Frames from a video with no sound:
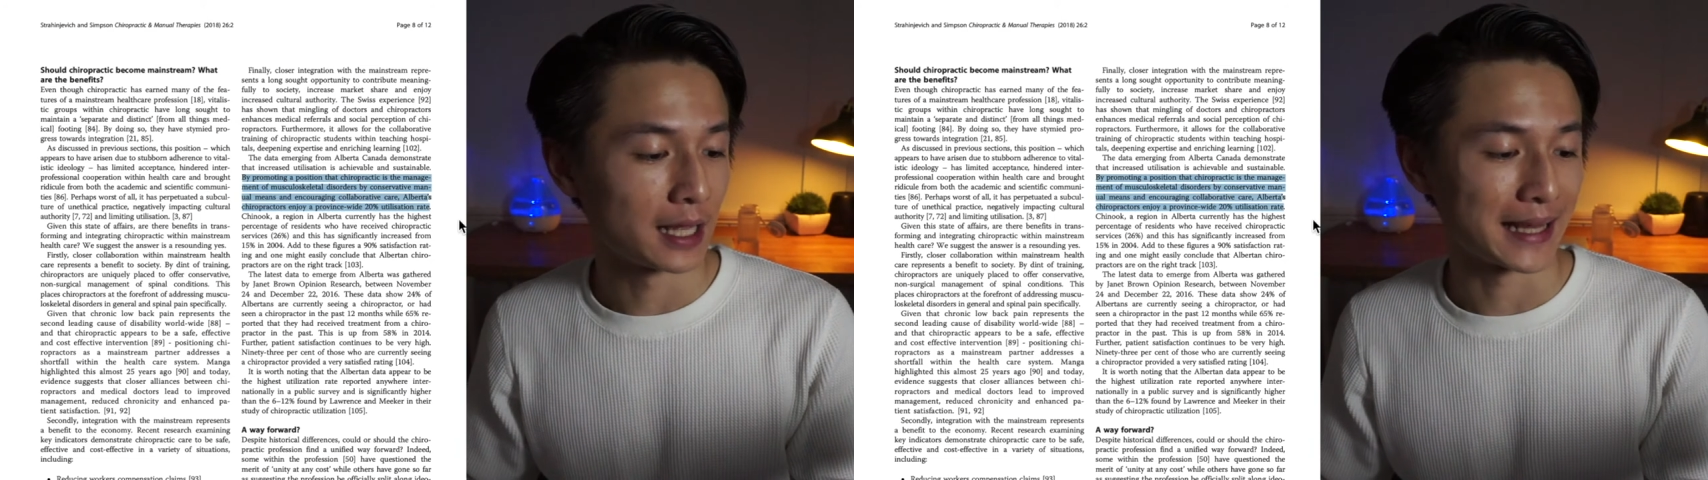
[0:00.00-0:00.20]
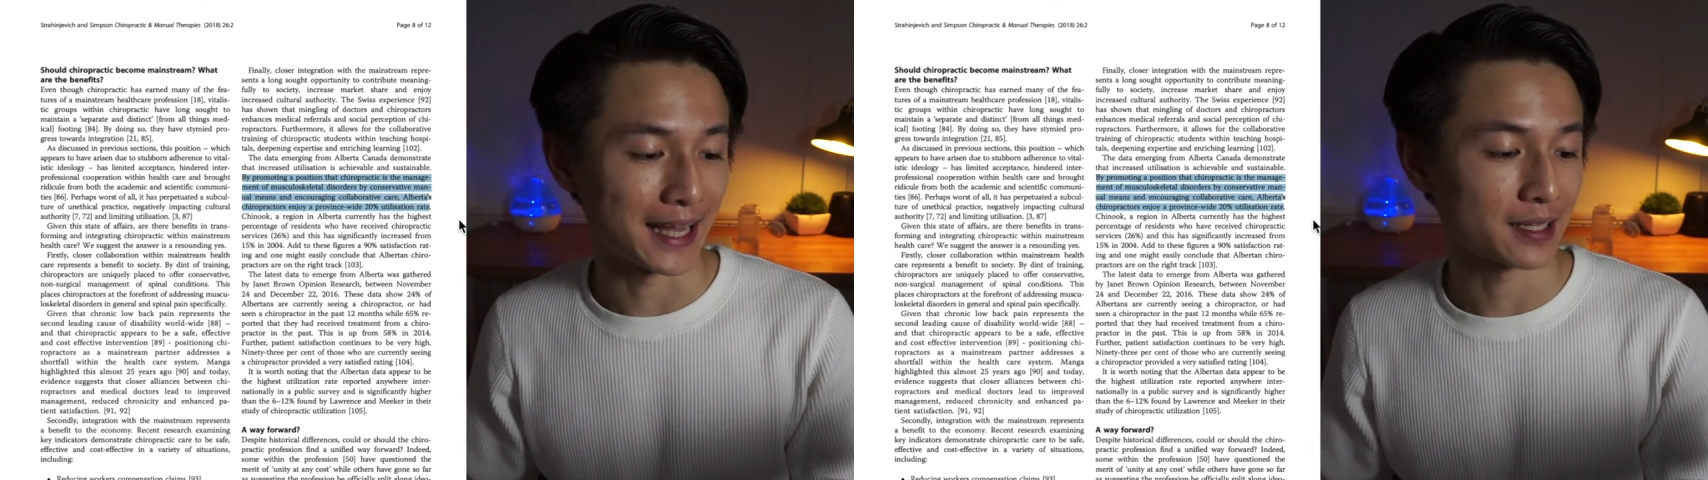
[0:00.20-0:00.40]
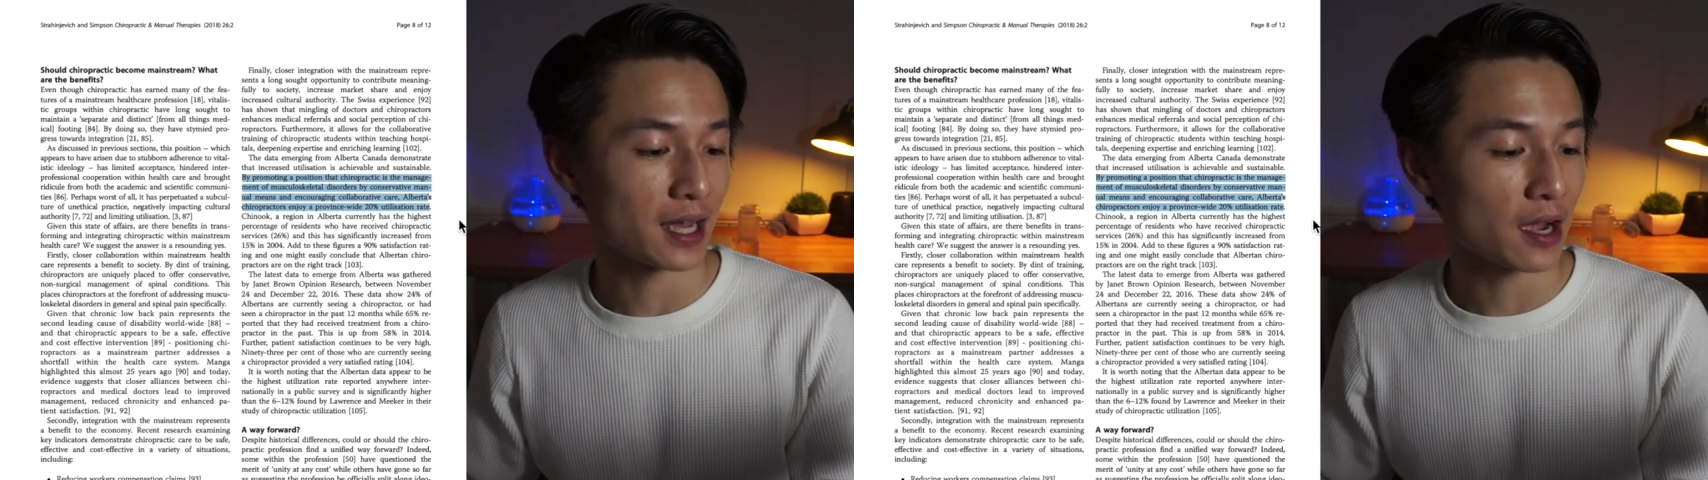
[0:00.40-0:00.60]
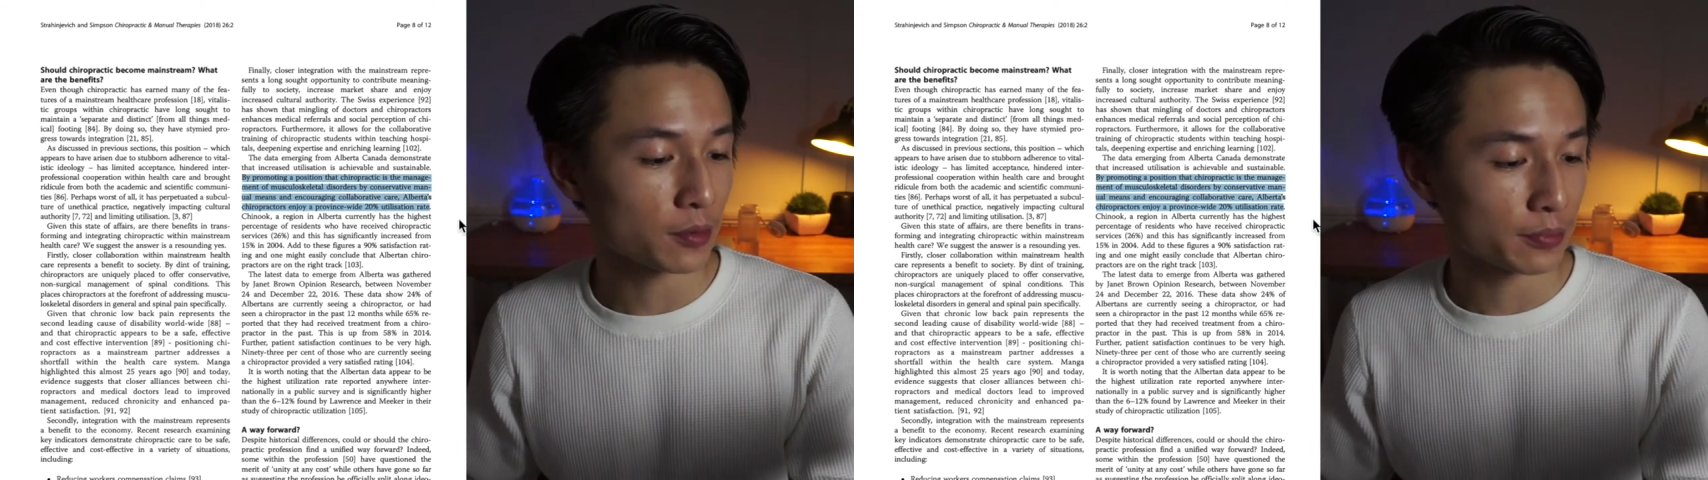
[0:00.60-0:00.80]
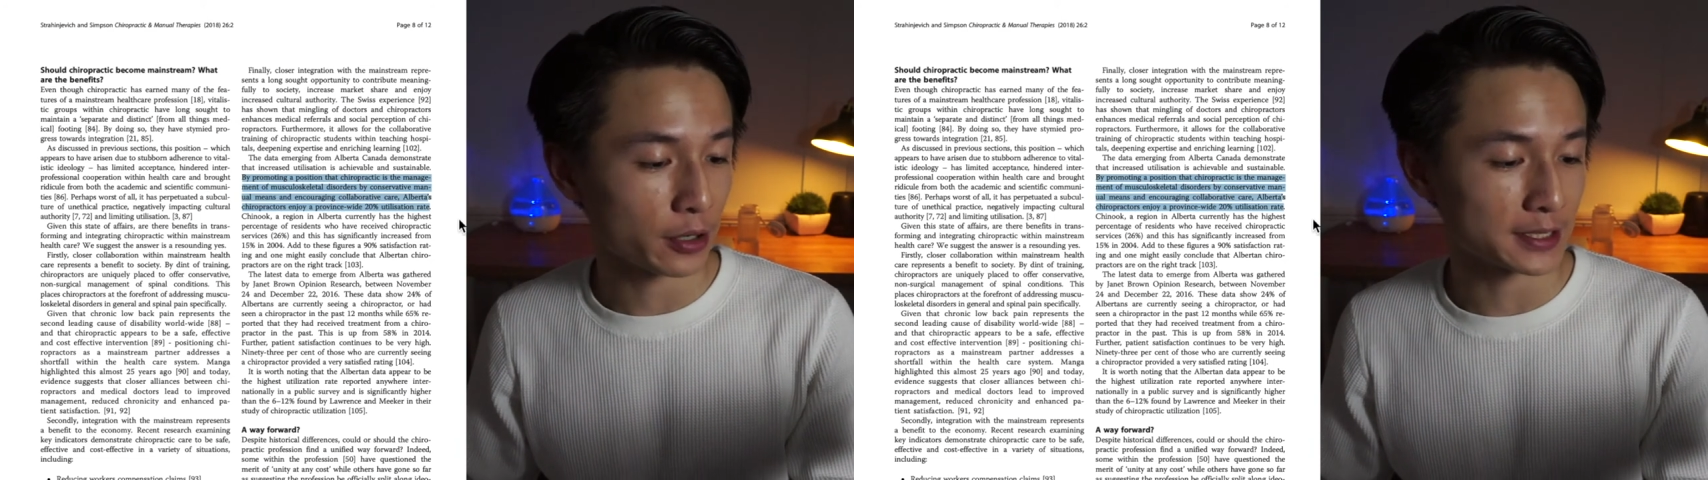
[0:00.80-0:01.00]
that
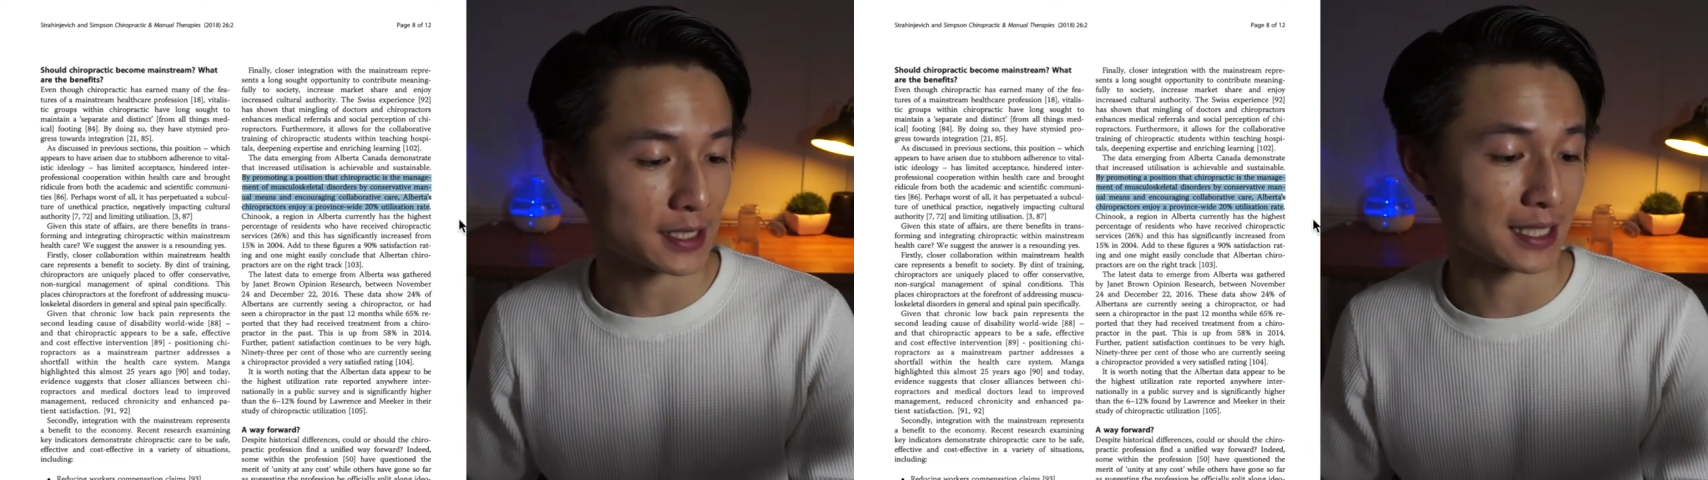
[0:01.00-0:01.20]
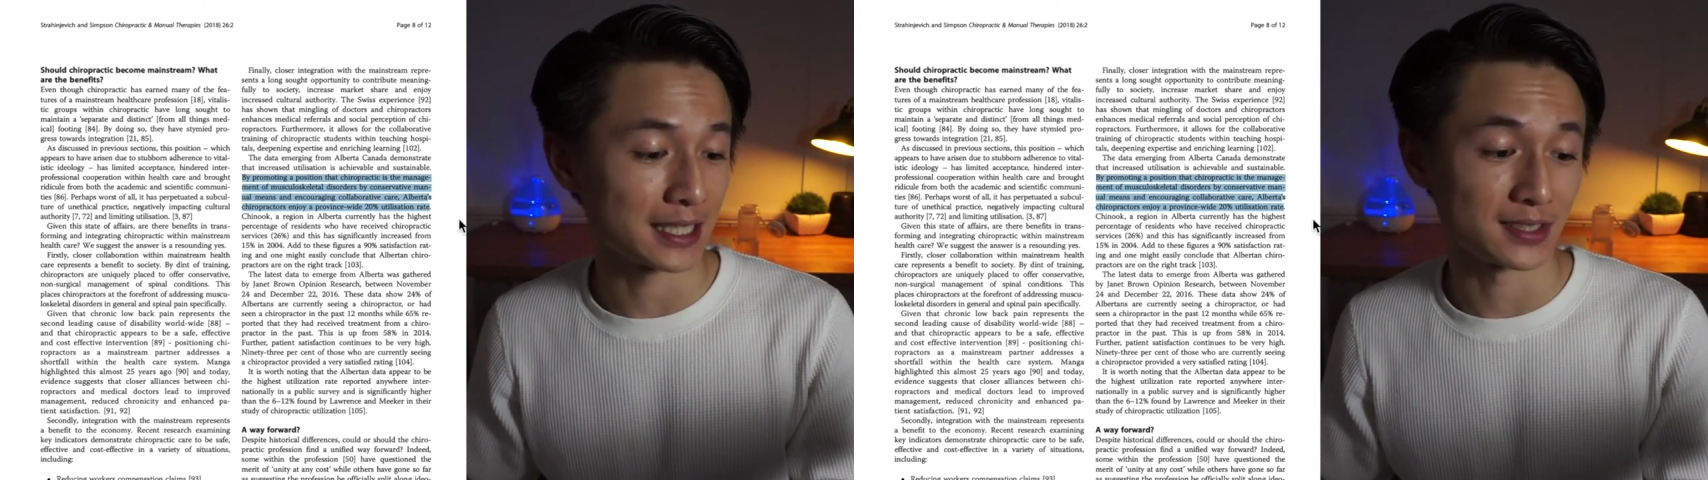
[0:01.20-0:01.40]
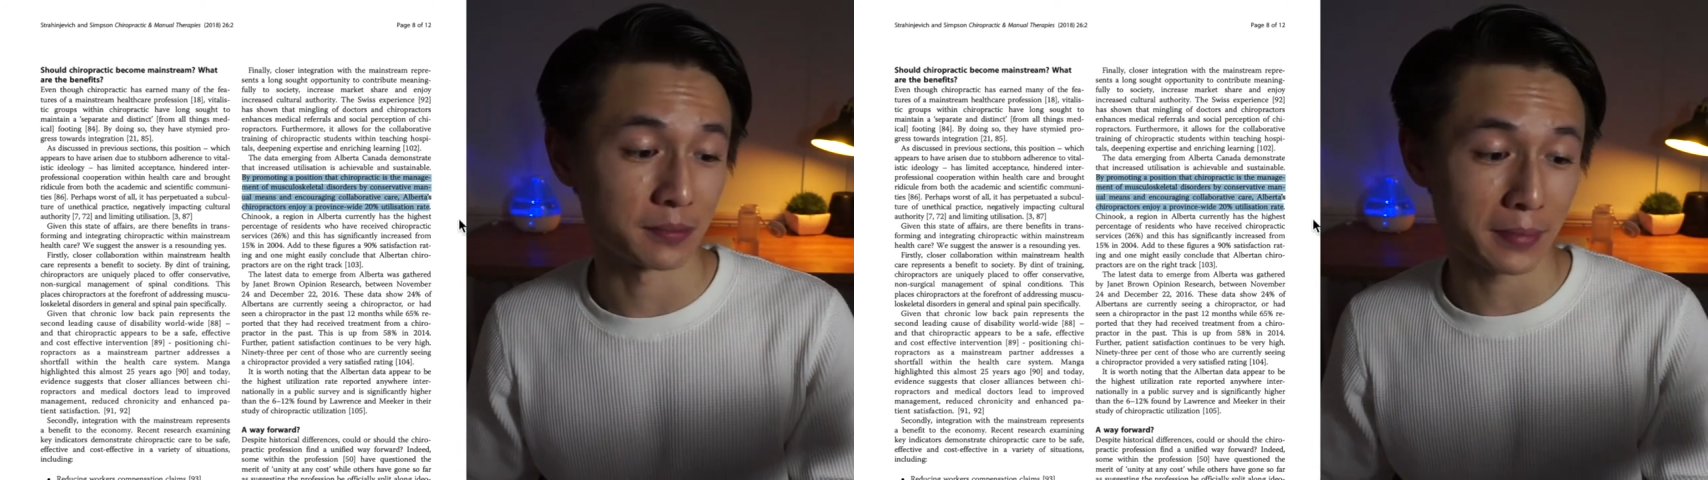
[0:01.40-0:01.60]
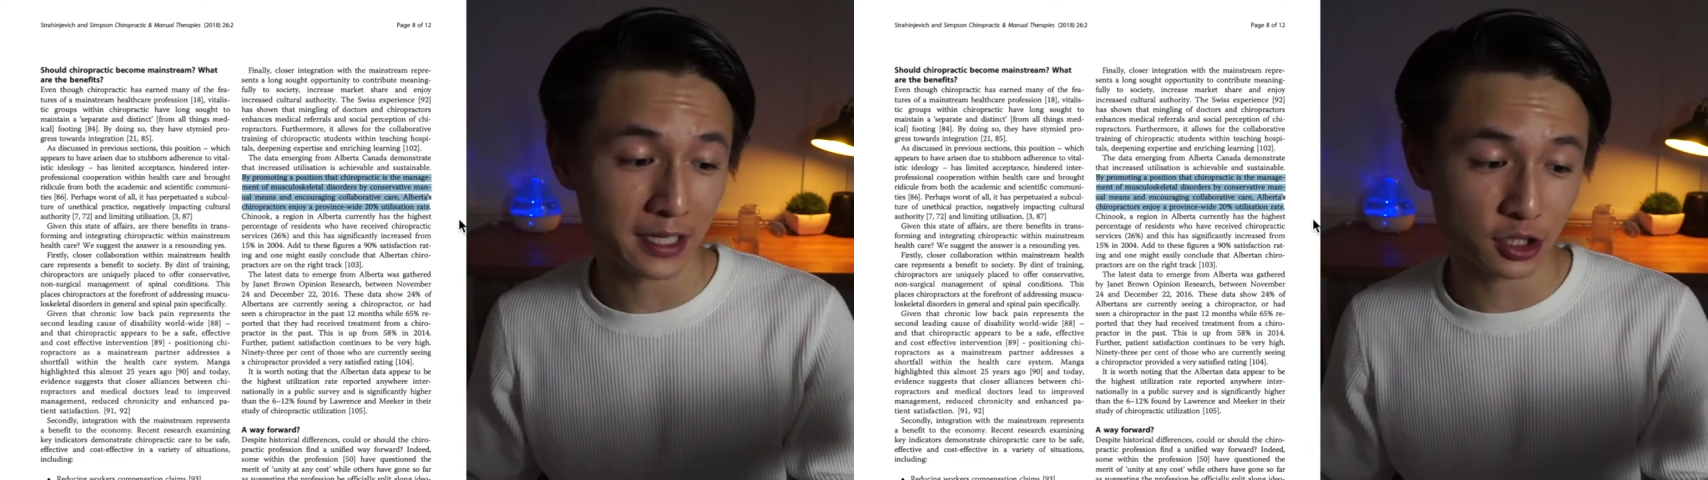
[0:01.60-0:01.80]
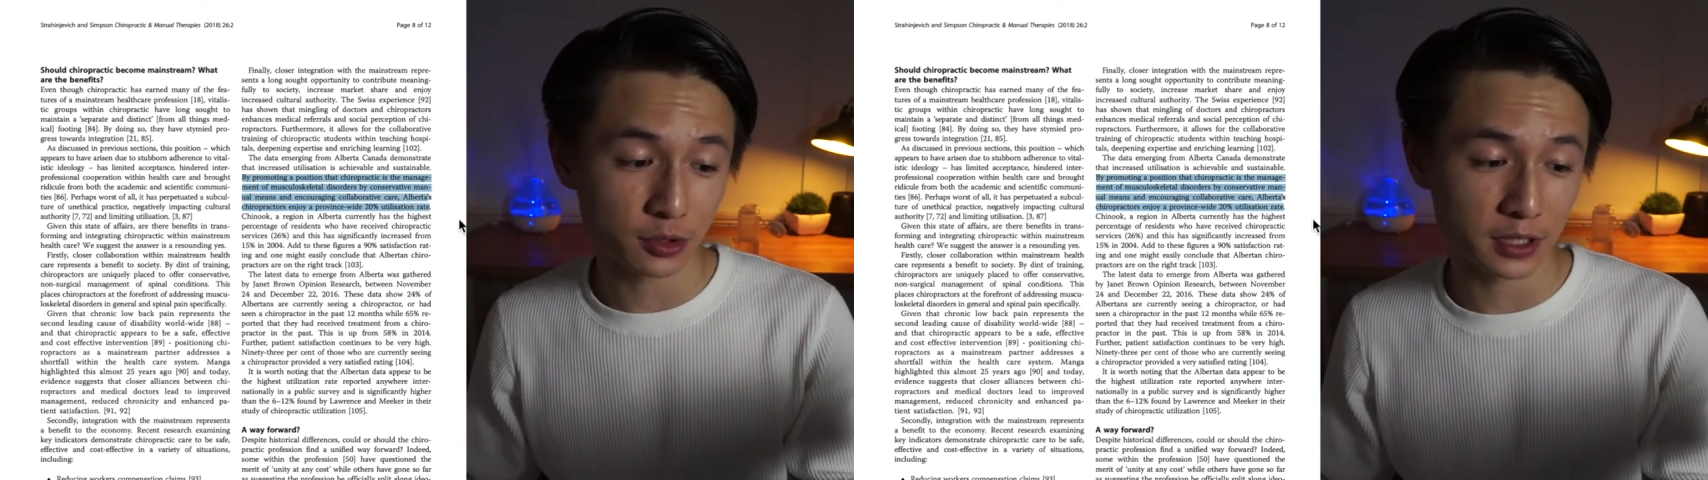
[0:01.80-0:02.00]
chiropractic is the
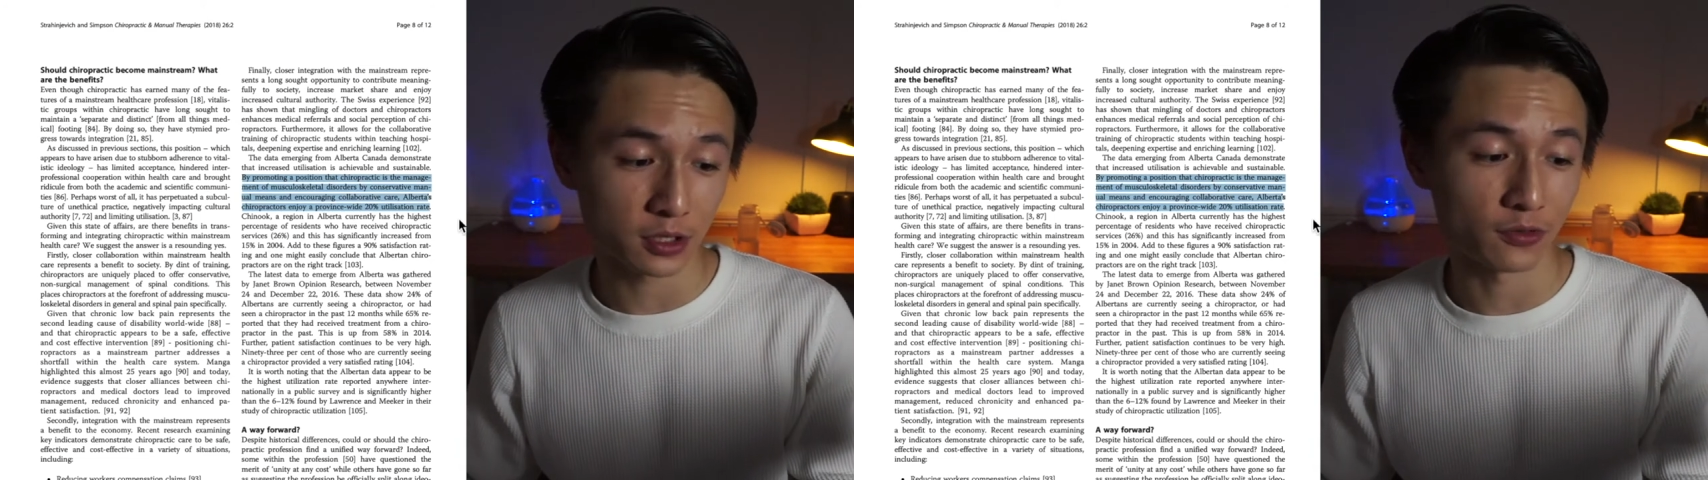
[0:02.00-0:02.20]
management